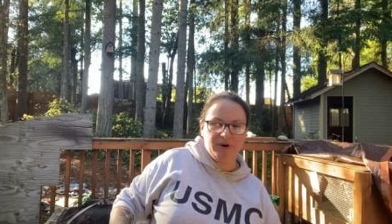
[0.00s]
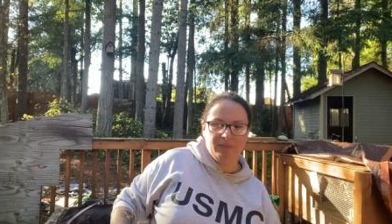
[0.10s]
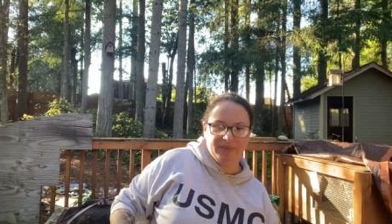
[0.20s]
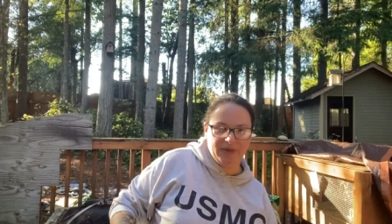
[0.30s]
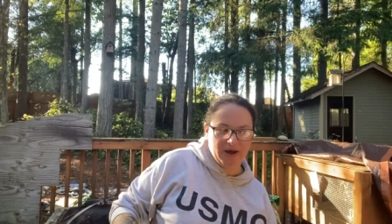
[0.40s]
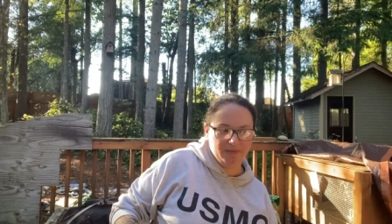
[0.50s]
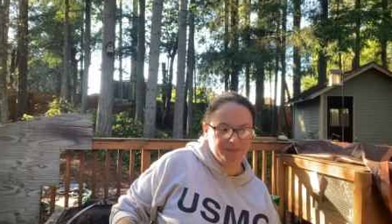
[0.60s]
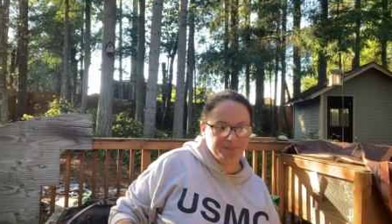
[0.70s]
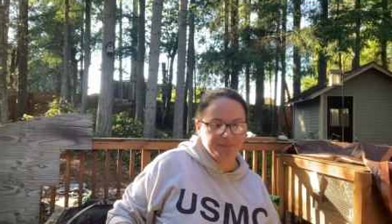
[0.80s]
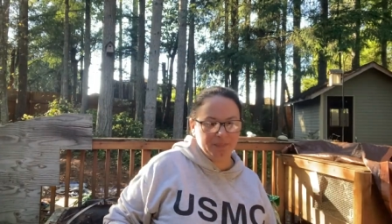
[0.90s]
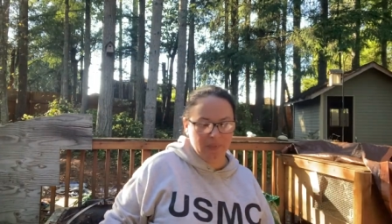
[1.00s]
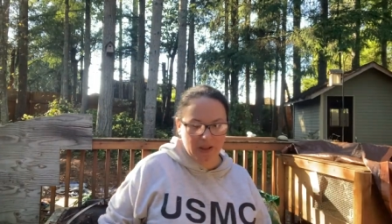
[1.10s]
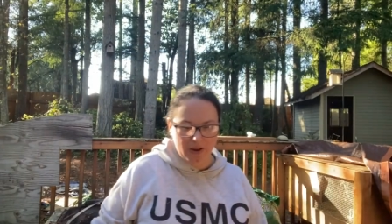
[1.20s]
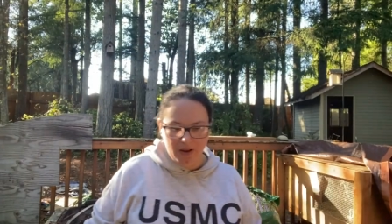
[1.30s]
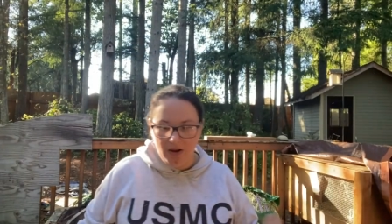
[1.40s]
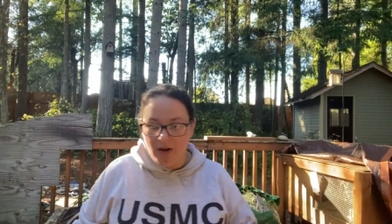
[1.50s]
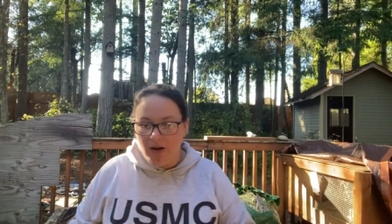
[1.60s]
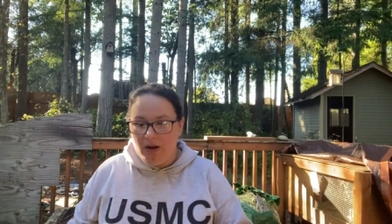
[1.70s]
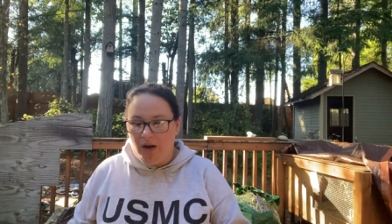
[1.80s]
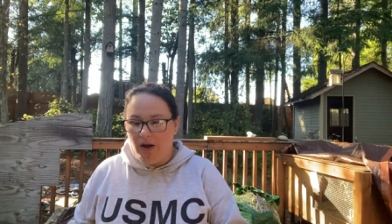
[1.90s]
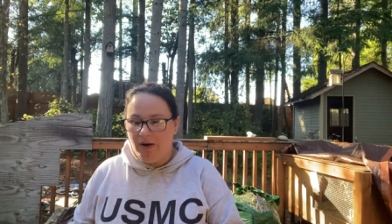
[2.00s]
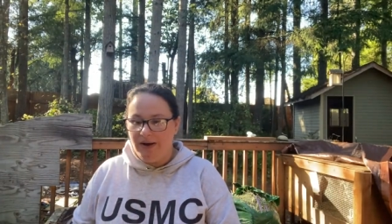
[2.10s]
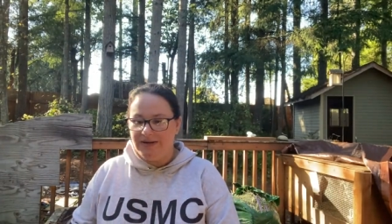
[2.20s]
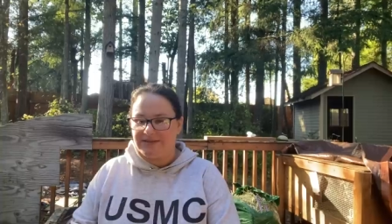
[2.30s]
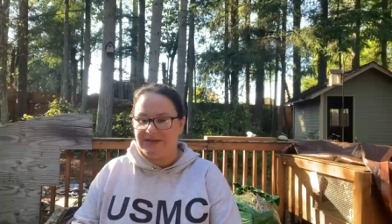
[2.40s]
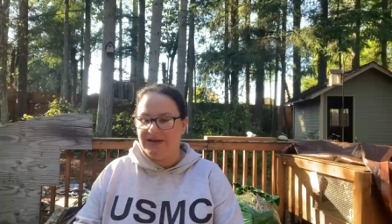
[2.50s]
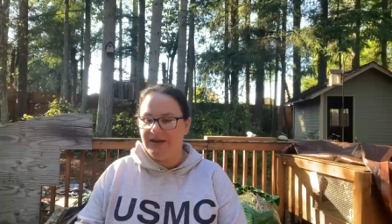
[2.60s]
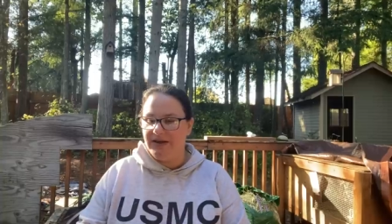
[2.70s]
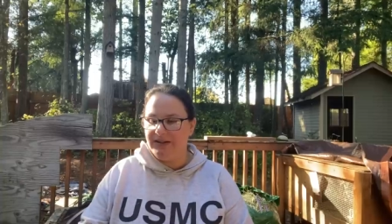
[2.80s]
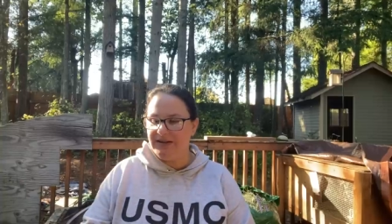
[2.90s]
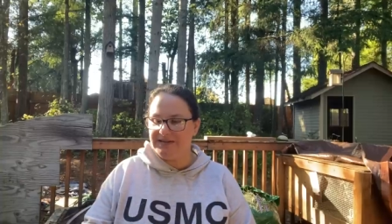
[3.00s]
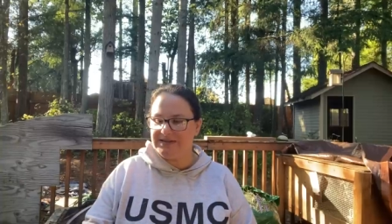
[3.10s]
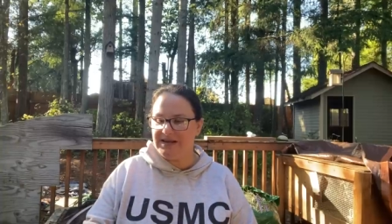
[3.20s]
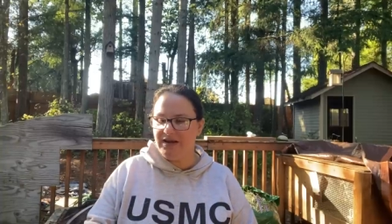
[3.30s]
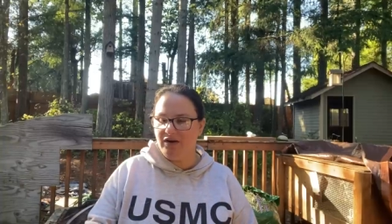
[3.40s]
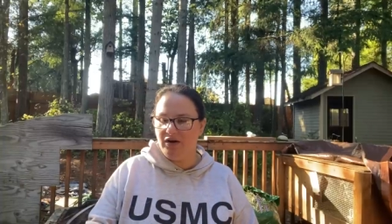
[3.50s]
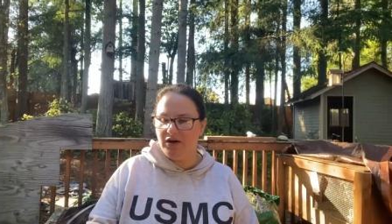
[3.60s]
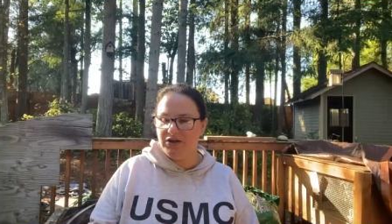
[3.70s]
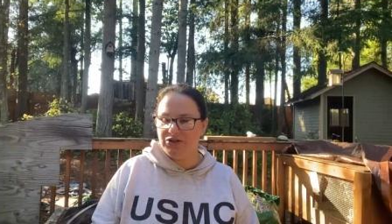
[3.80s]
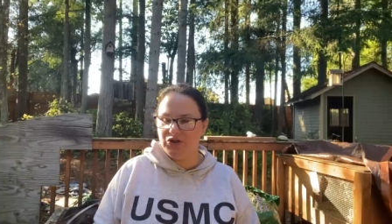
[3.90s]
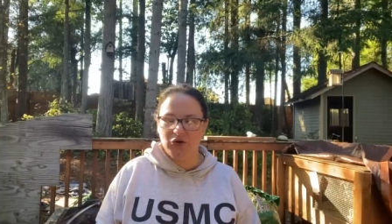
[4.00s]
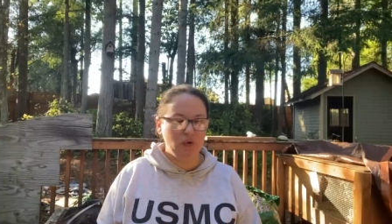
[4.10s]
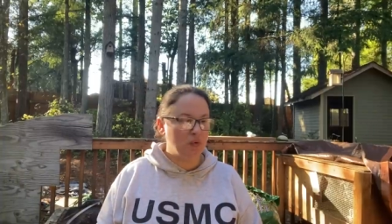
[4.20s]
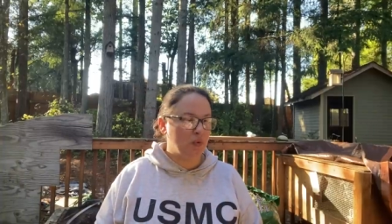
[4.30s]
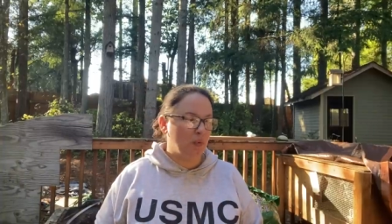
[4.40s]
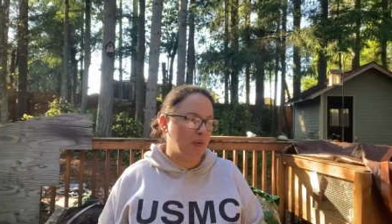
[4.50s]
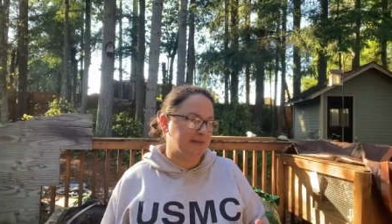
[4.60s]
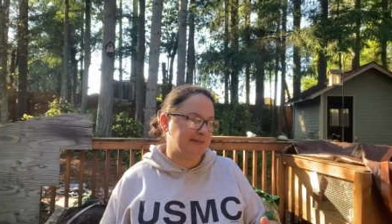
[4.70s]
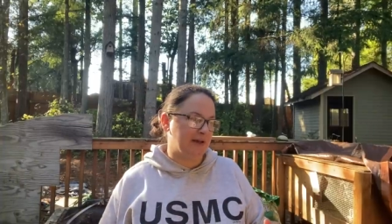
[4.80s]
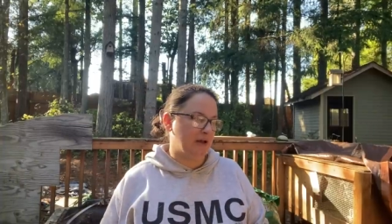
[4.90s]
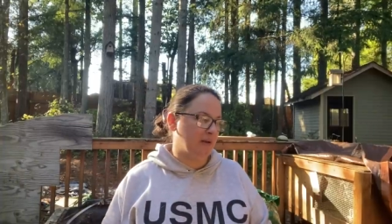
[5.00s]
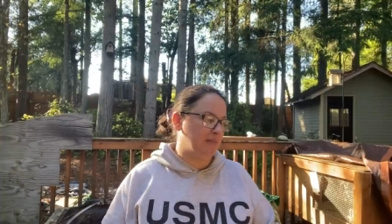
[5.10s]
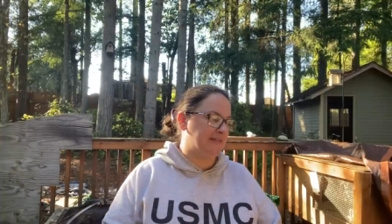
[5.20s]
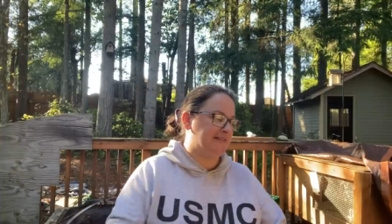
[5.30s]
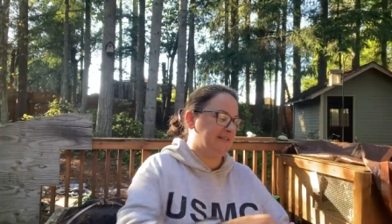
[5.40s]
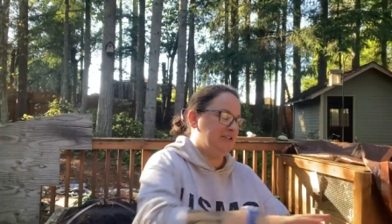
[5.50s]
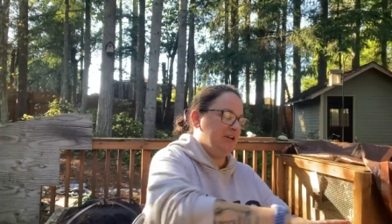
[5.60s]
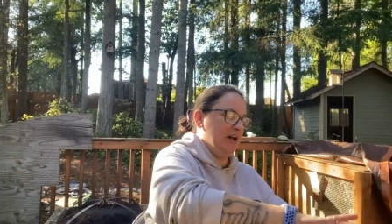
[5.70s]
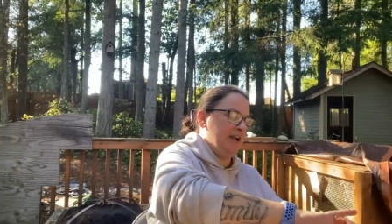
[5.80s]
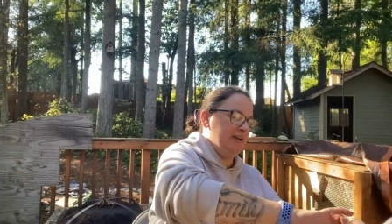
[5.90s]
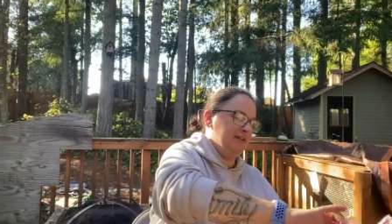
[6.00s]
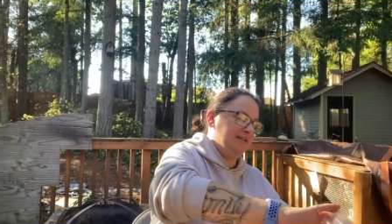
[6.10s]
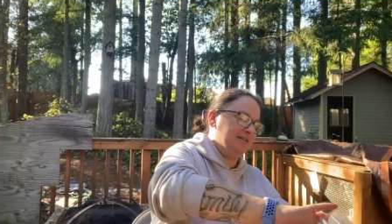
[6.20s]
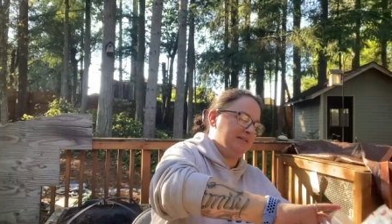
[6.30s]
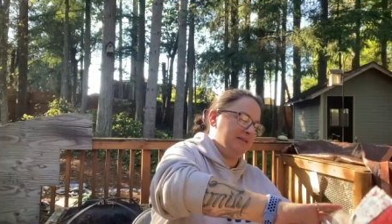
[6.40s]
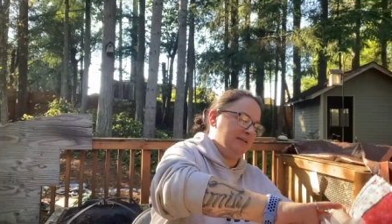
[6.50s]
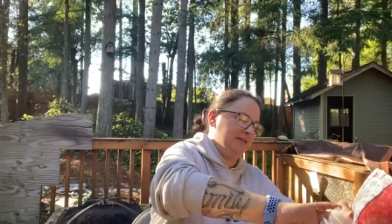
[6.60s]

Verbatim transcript: about that. All right, let's get on to some Stitchy Kindness.